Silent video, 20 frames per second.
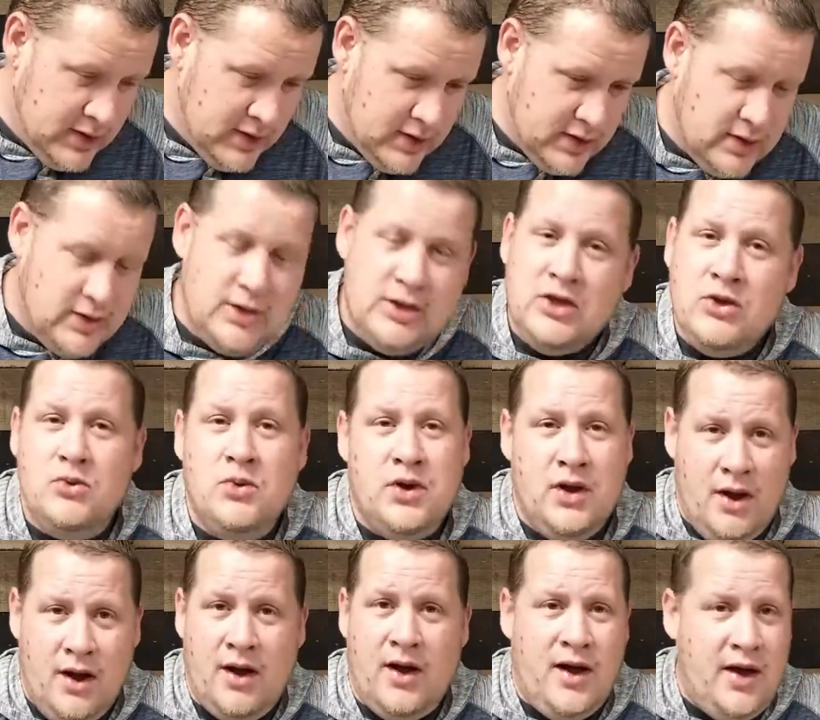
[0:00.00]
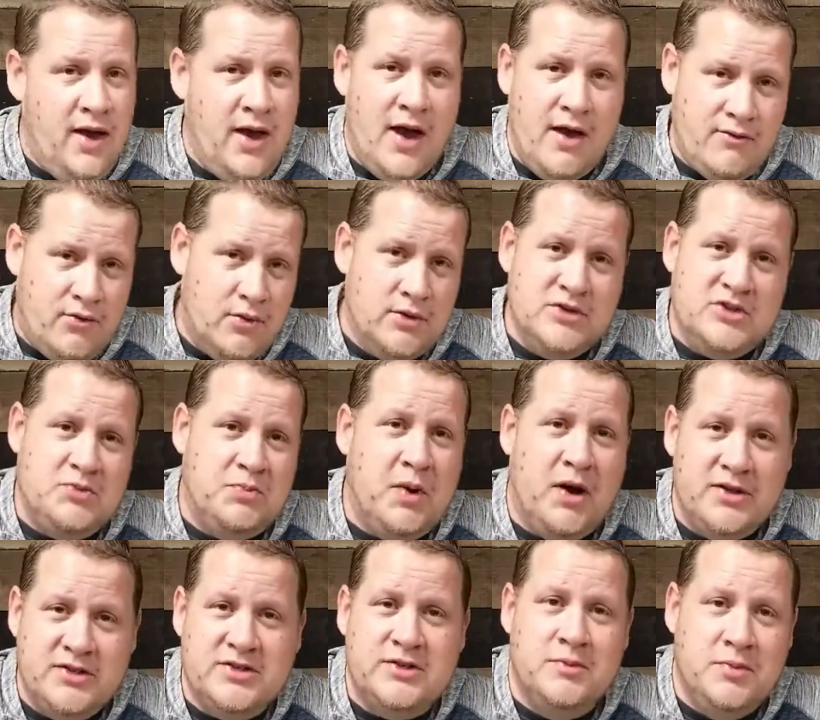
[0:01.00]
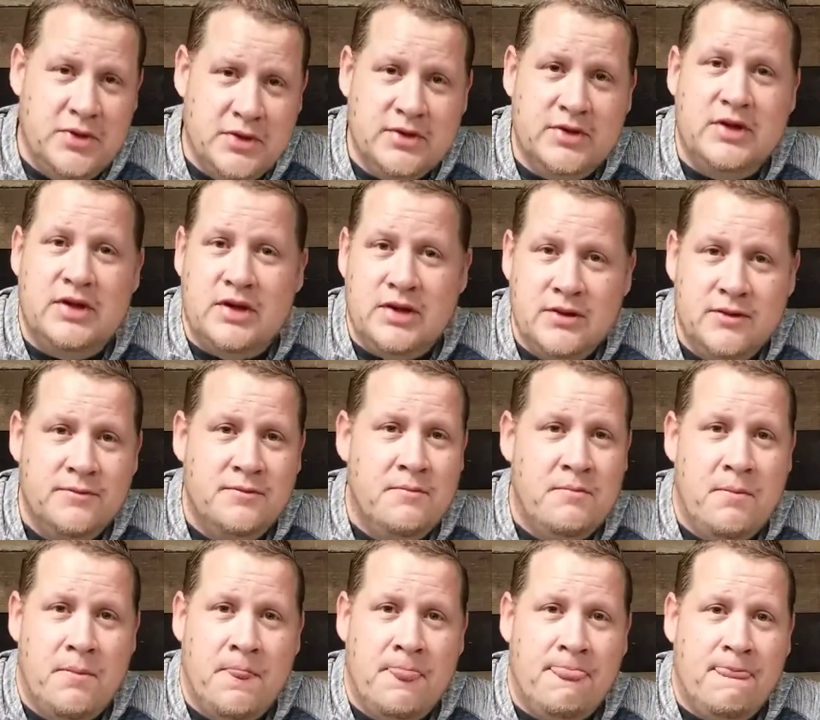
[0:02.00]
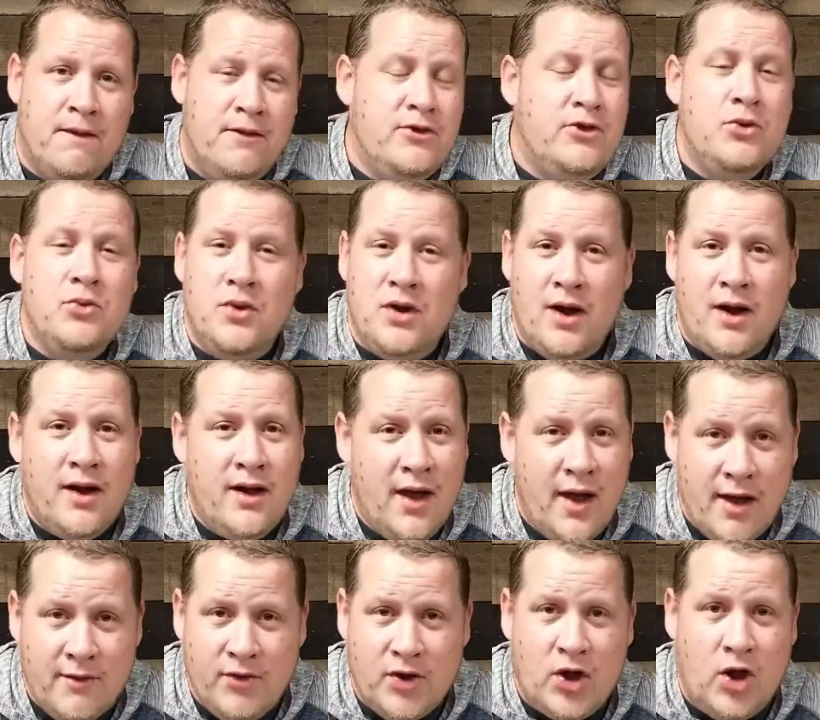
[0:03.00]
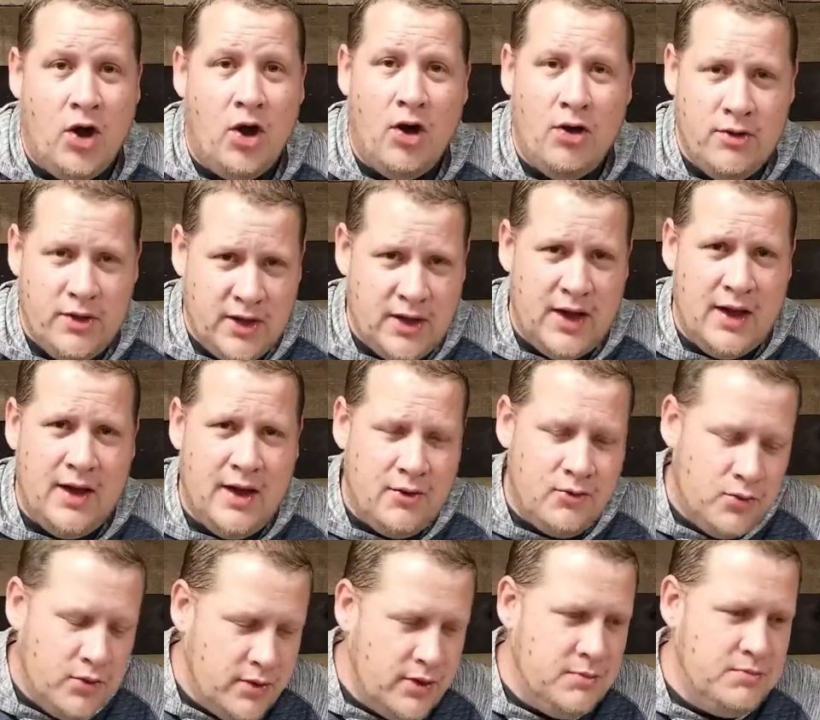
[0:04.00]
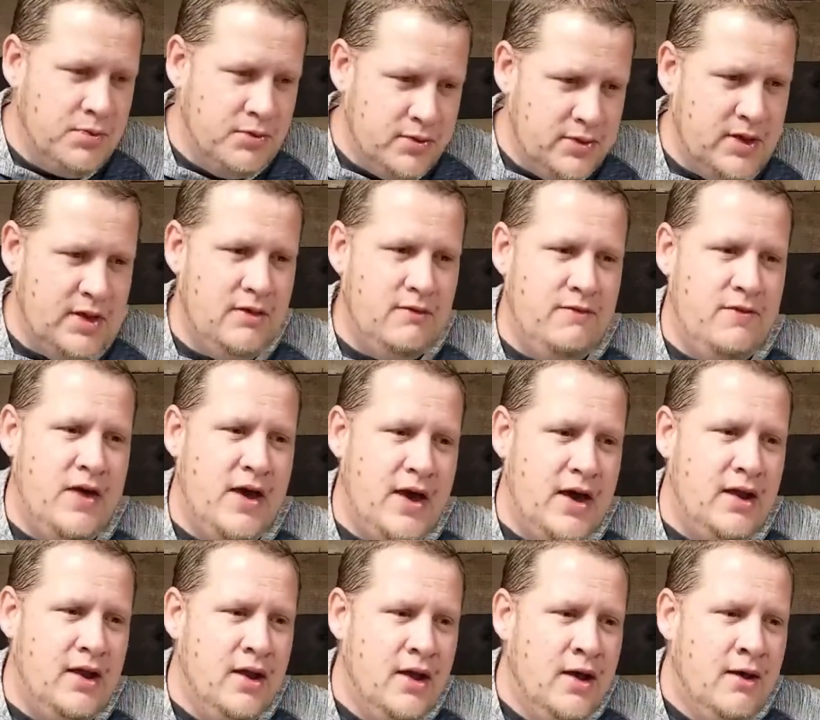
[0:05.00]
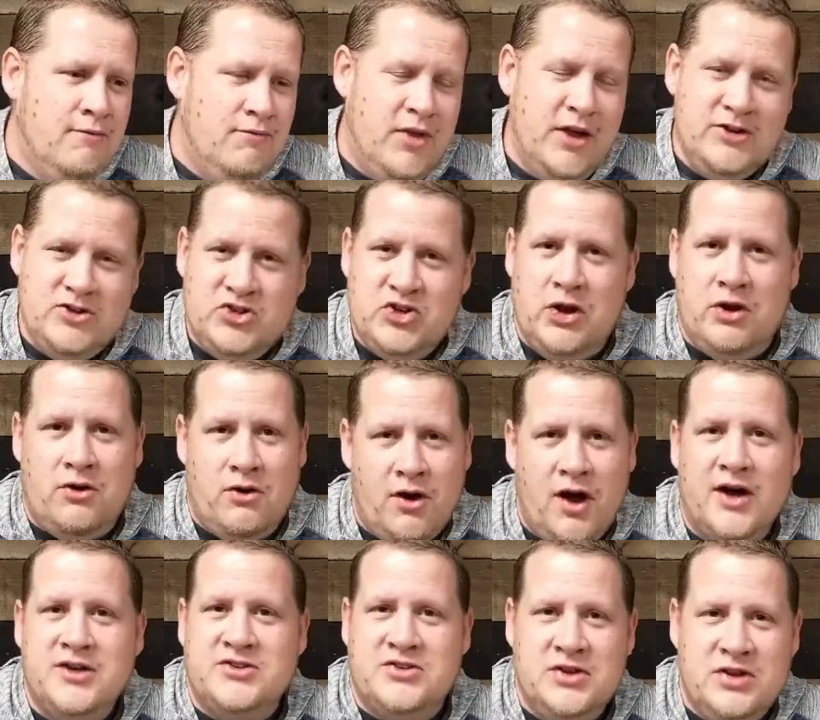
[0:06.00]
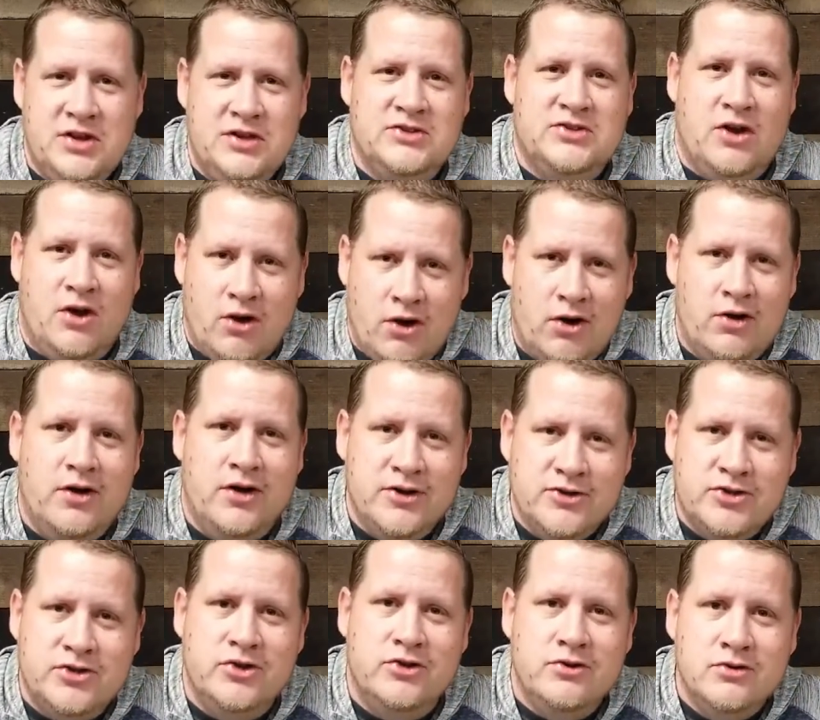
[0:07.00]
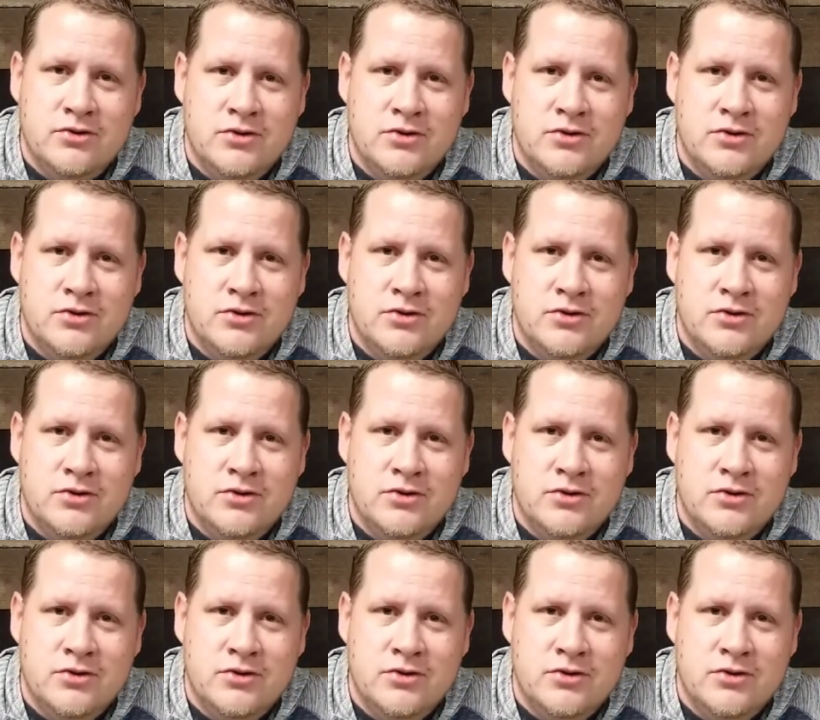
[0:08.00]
That you and I have a responsibility. That you and I have a calling. I really believe that generosity is a heart issue.